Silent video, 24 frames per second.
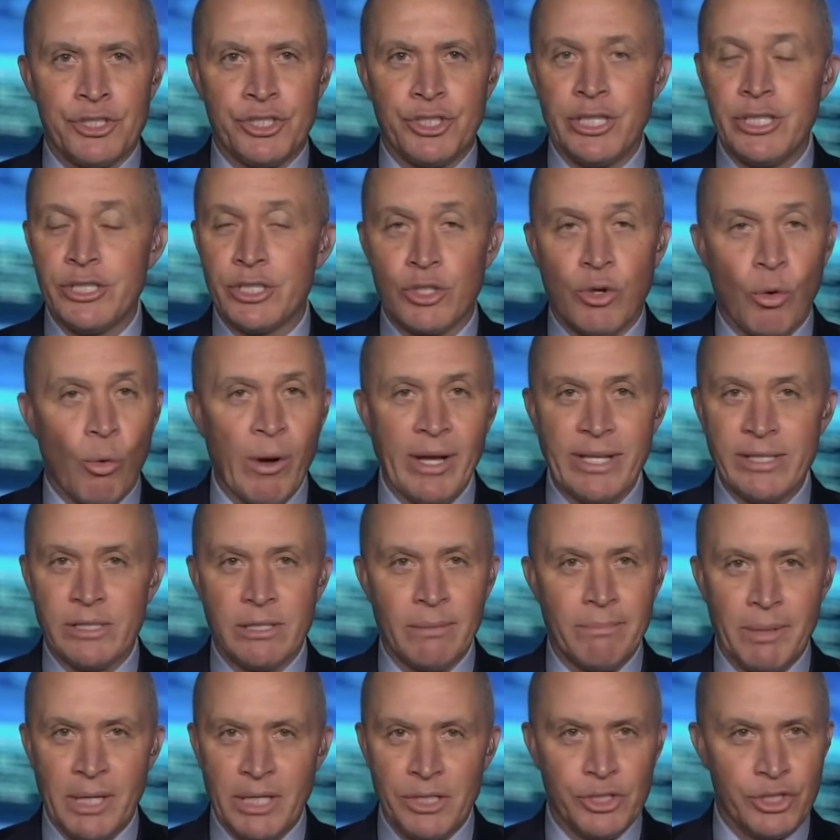she's going
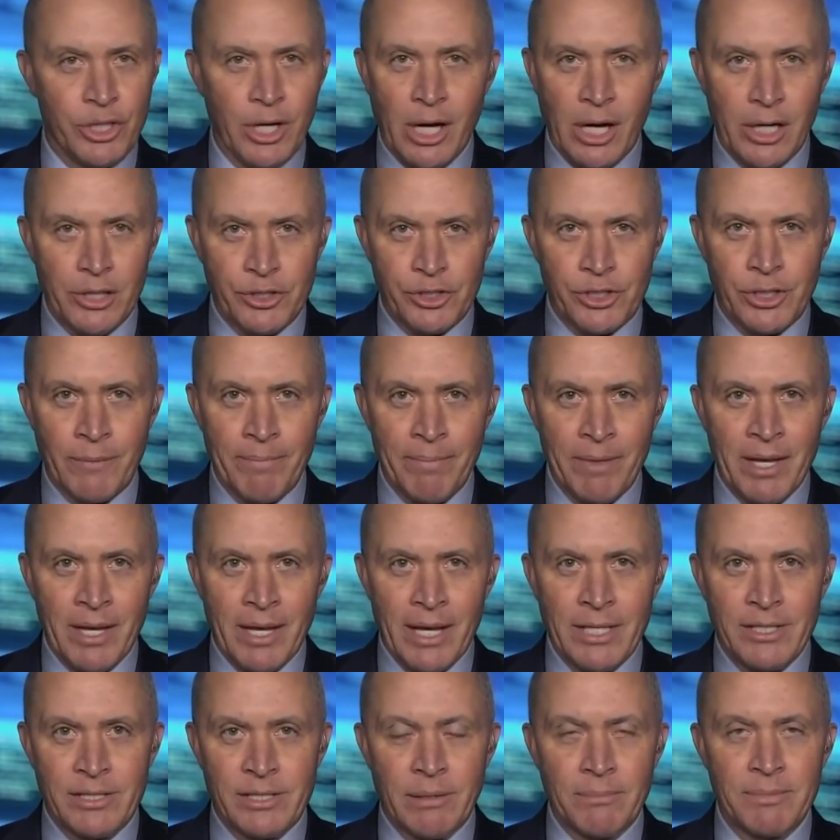to be judged,
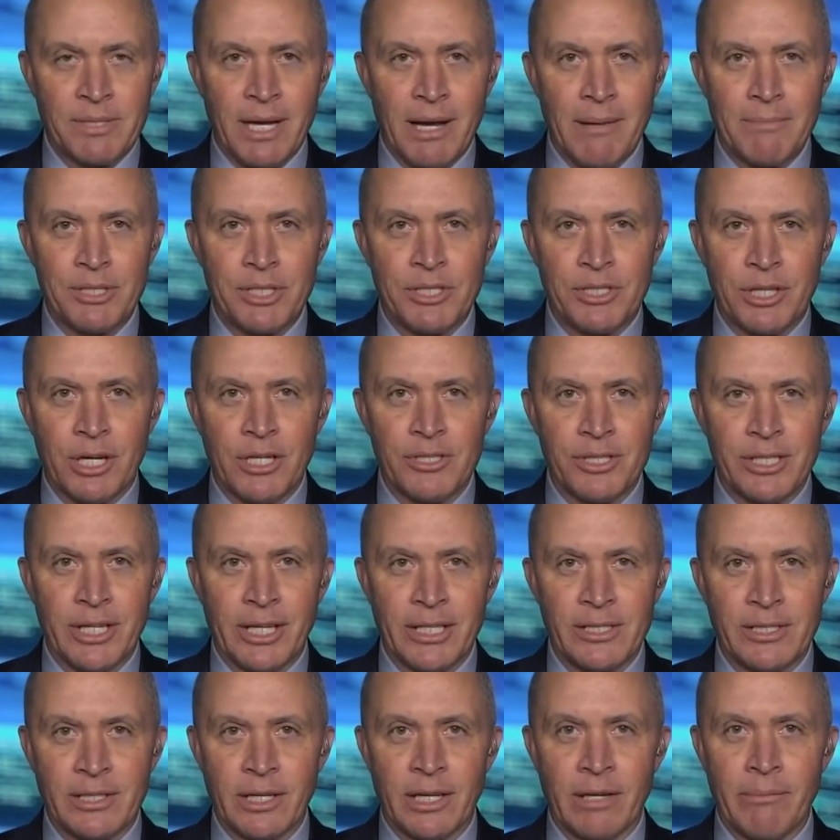and sometimes the
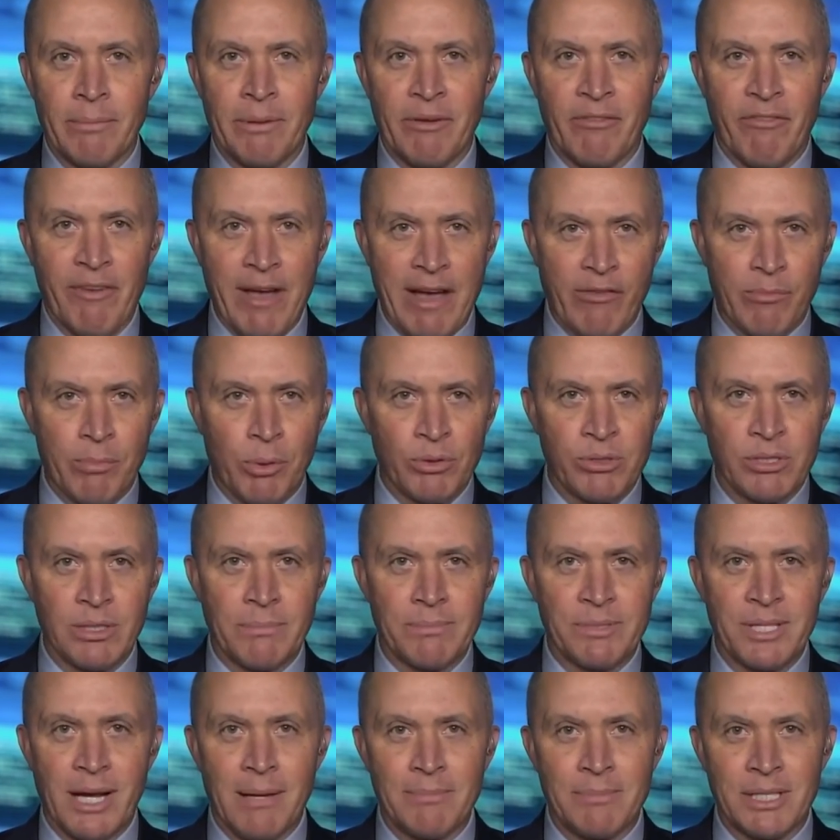judging is gonna be favorable,
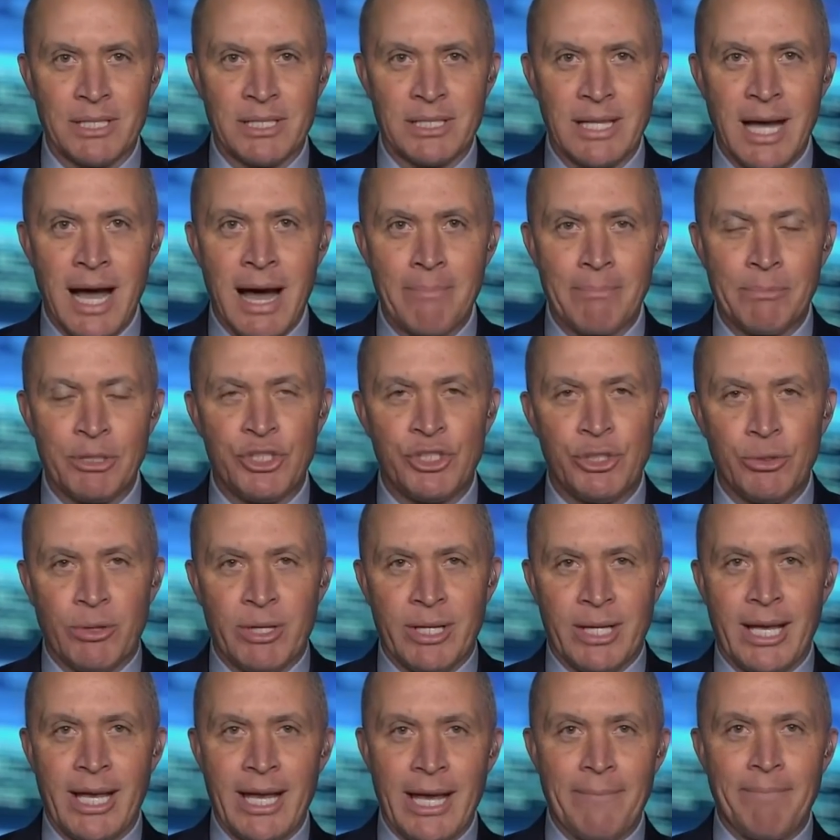sometimes it's not, but you
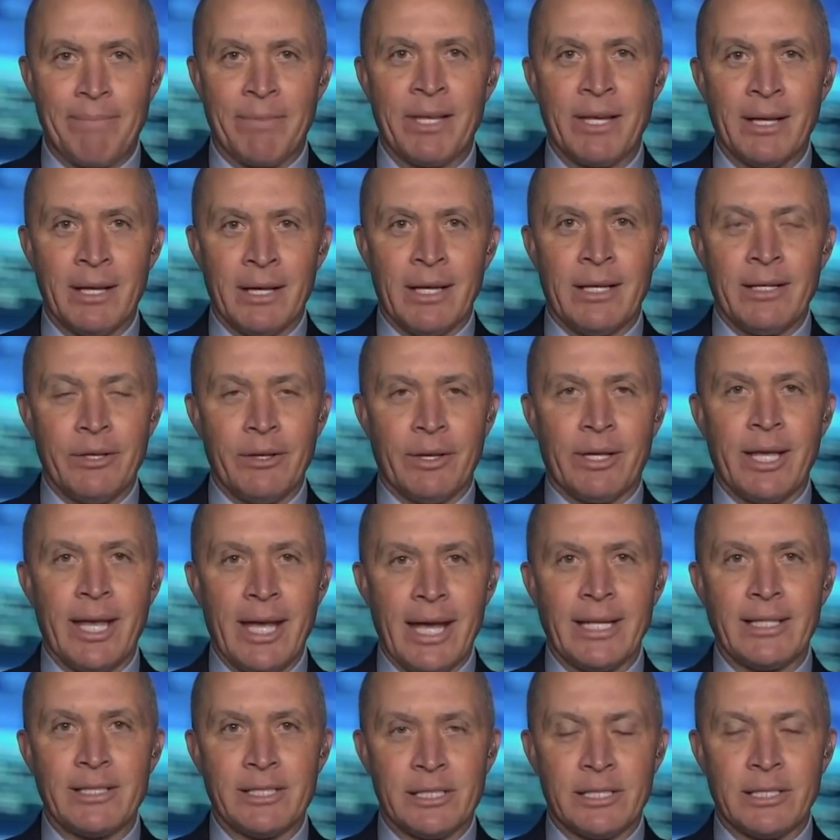can't
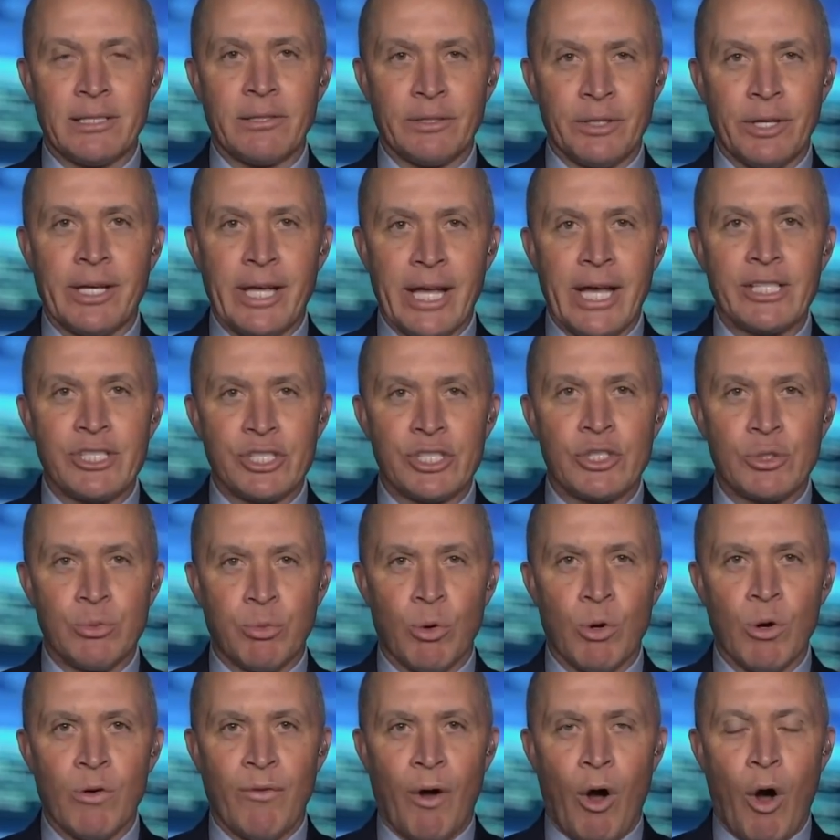
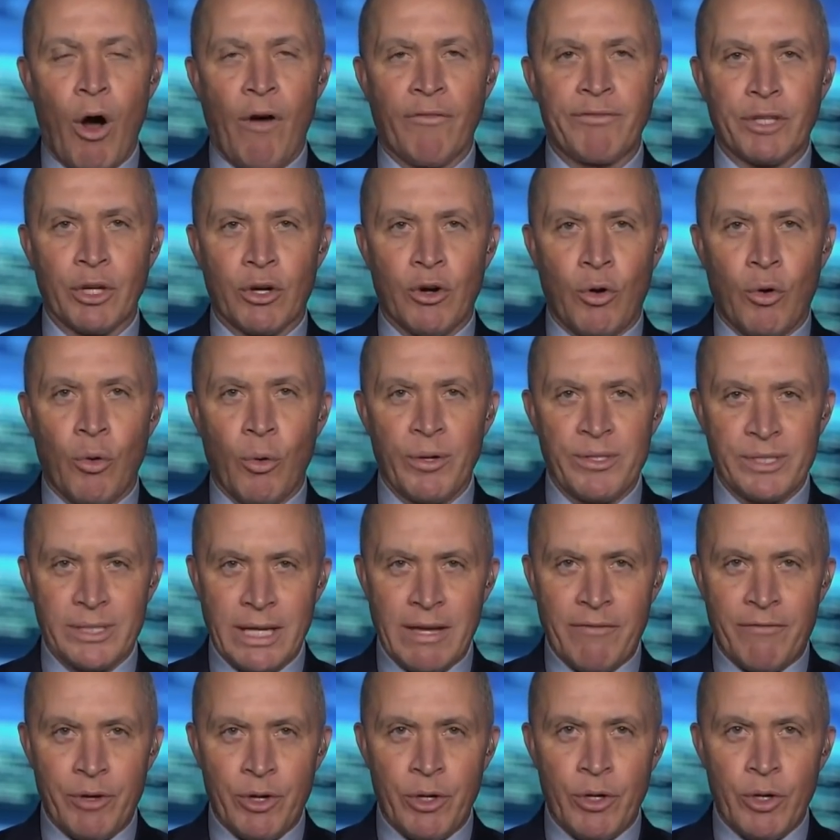swerve off the course
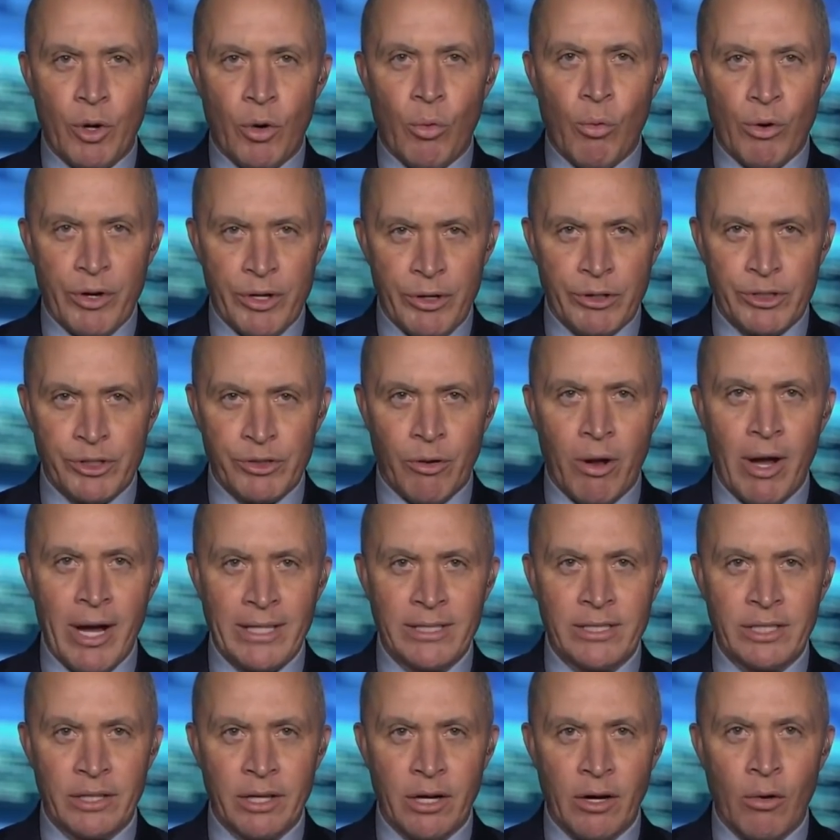if you know where you're
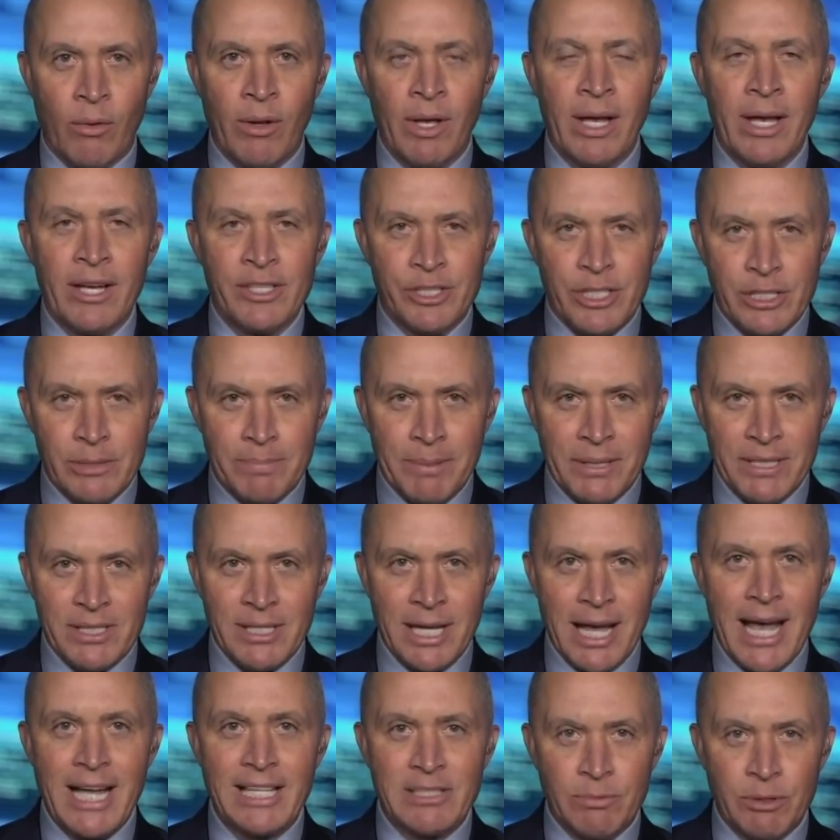trying to go. She's been
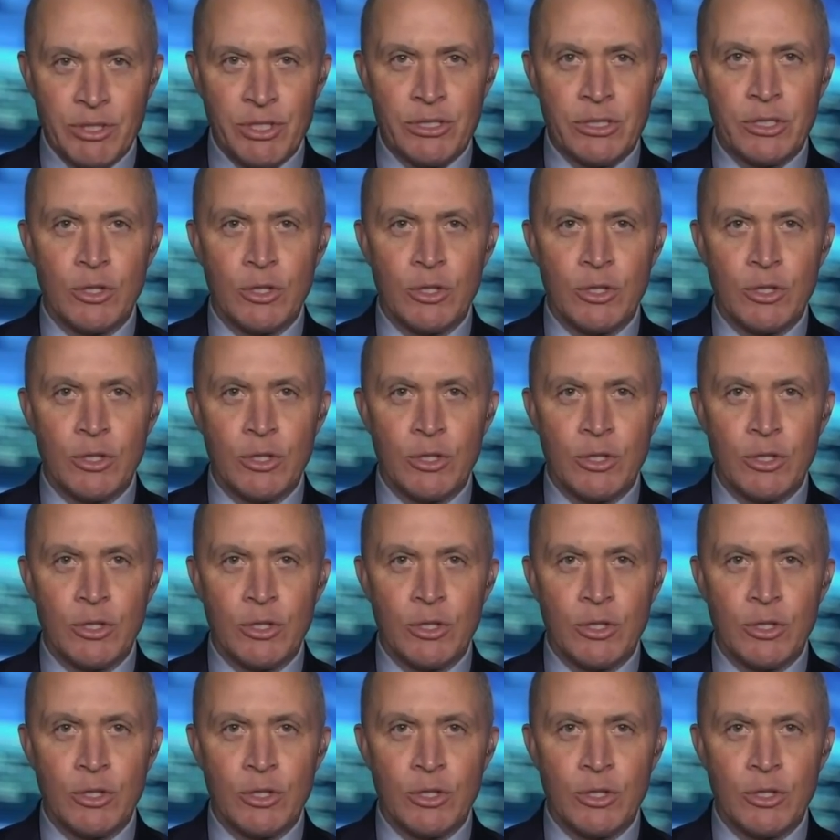tasked with